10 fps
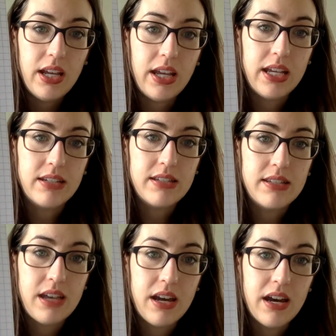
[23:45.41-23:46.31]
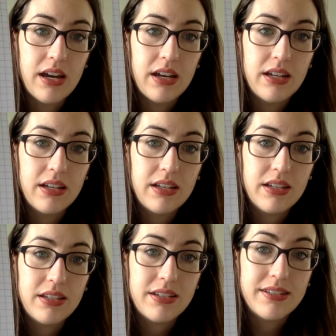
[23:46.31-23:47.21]
It's
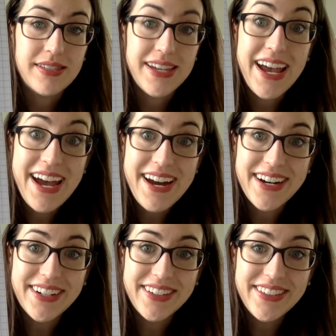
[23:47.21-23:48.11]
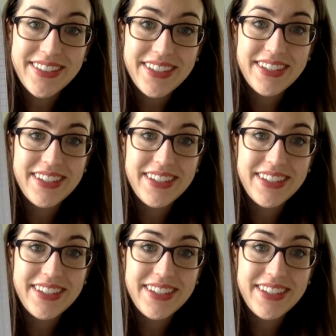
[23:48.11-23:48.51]
because now